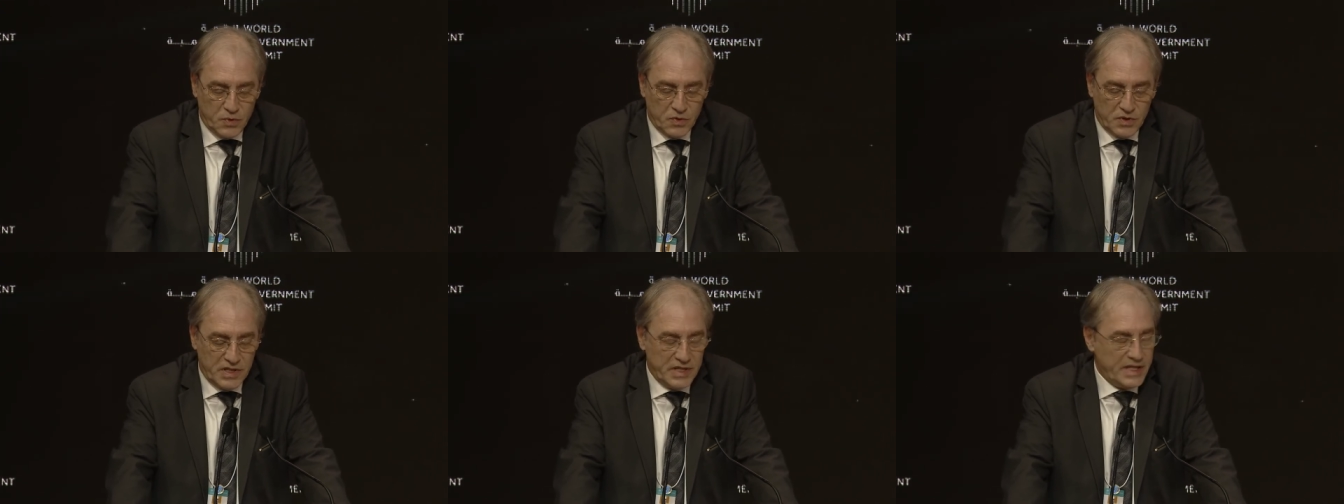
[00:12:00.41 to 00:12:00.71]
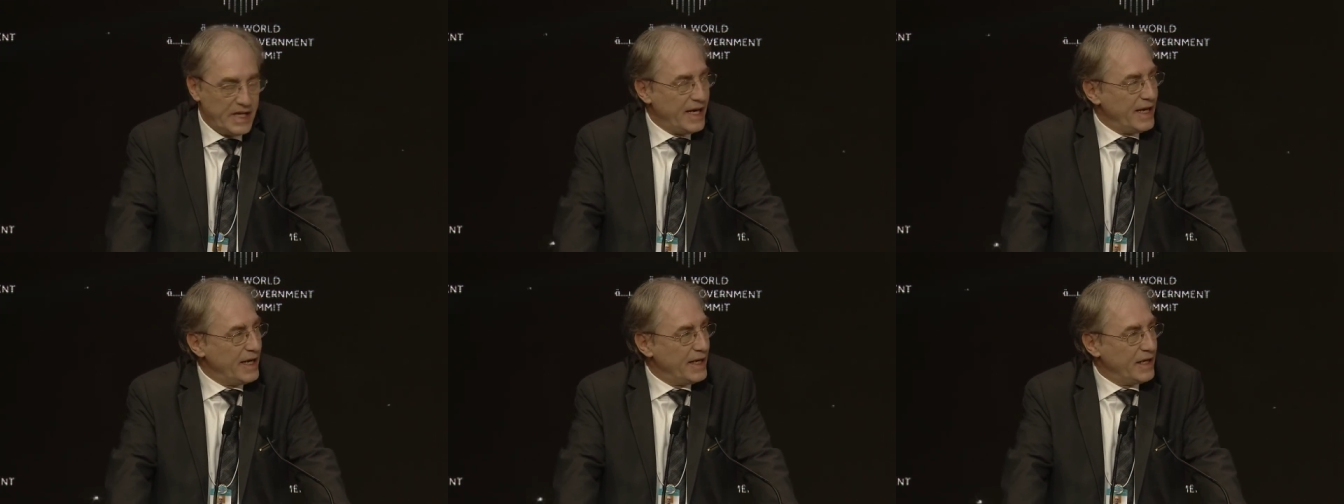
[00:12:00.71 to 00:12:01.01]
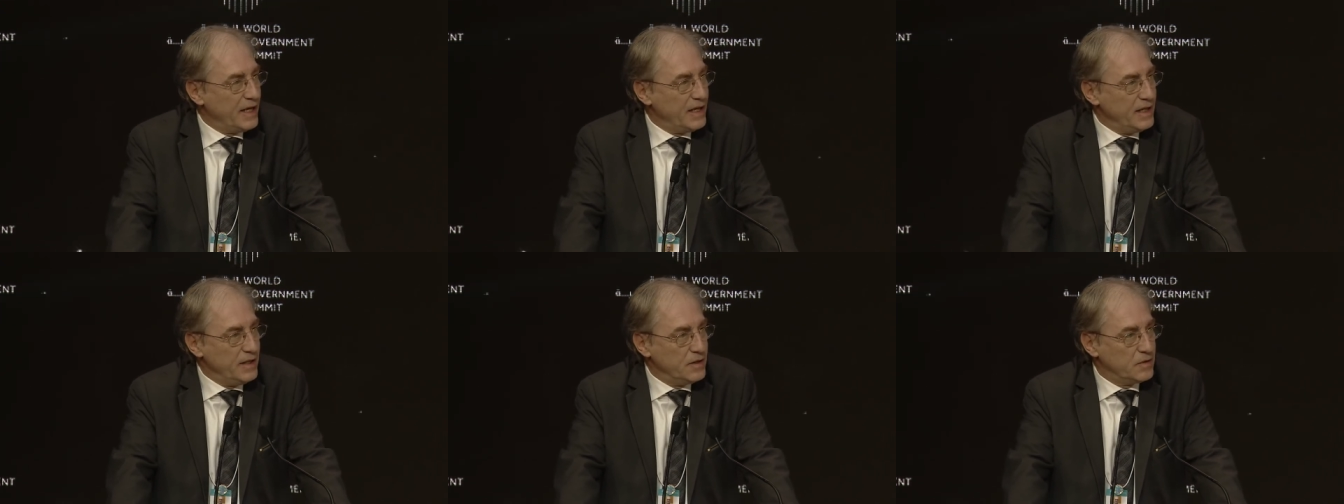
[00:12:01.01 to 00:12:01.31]
put
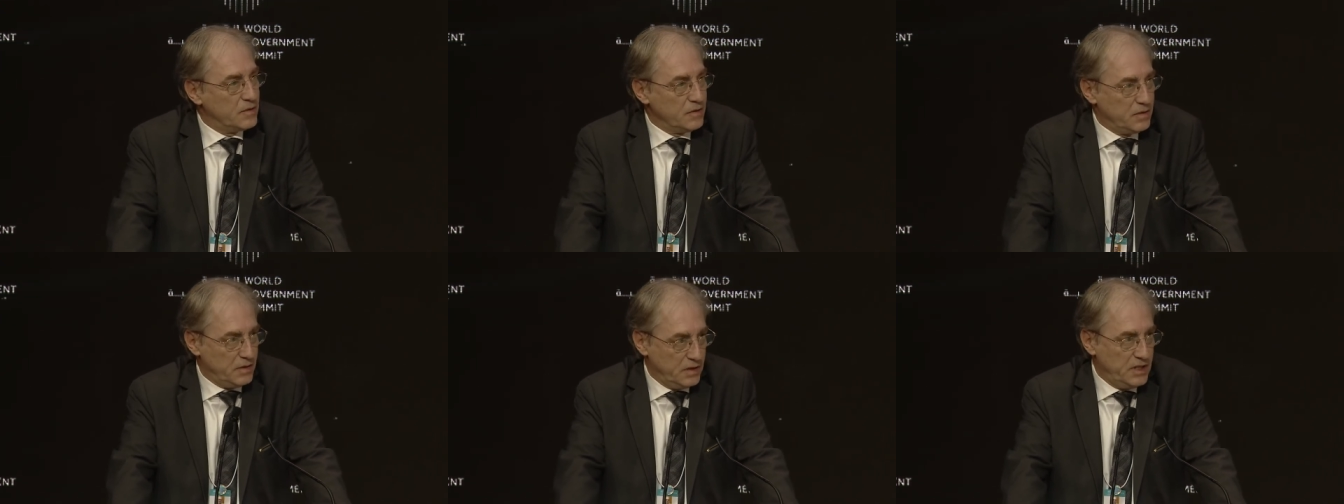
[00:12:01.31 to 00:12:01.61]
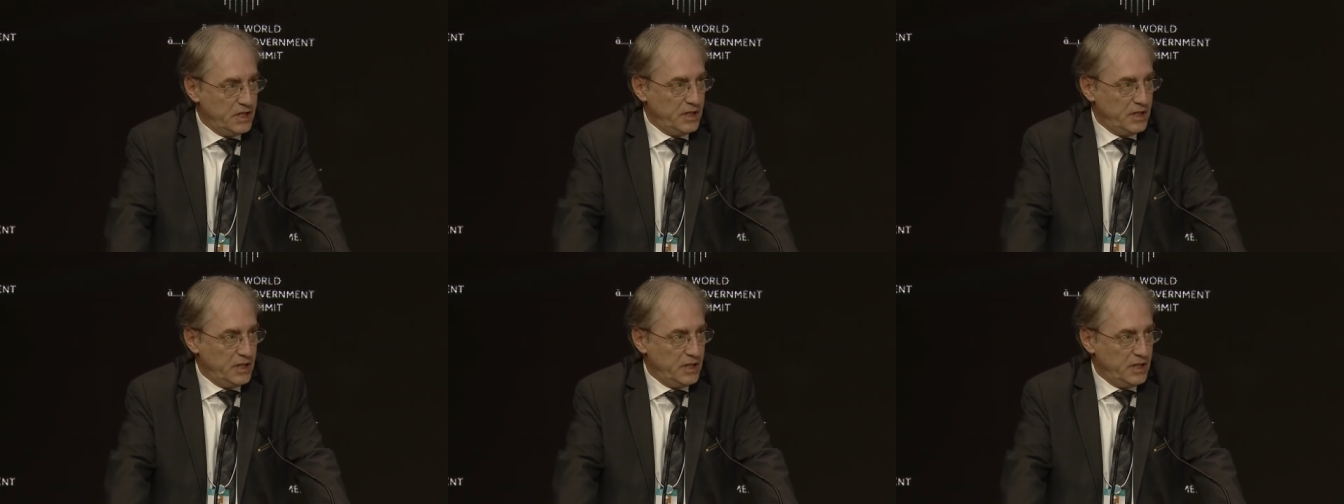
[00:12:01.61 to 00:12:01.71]
them into the